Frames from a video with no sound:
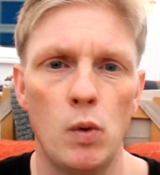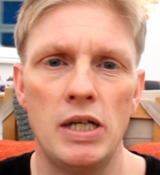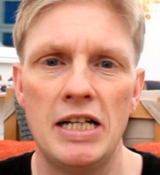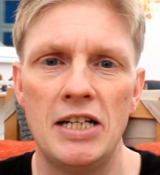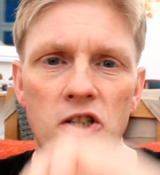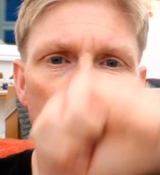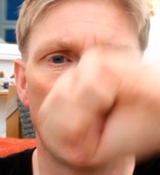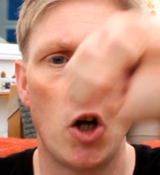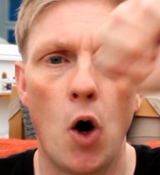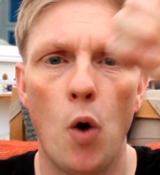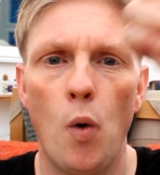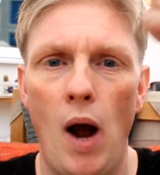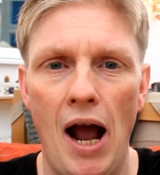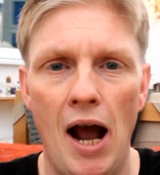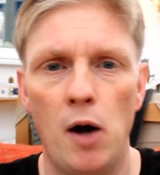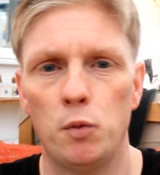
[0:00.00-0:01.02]
We need to
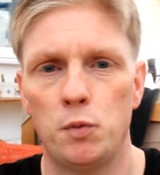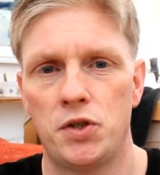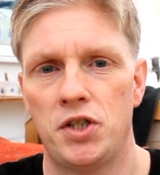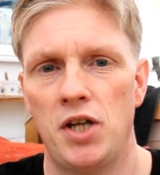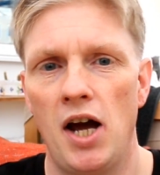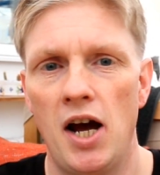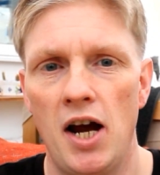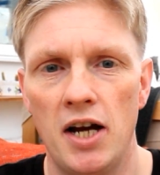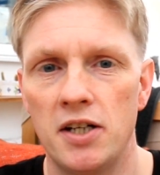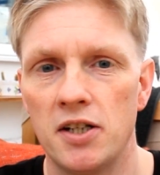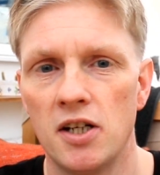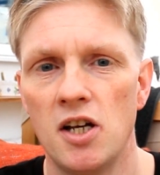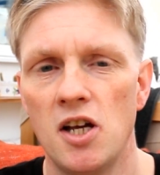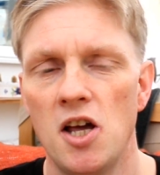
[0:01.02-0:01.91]
go outside,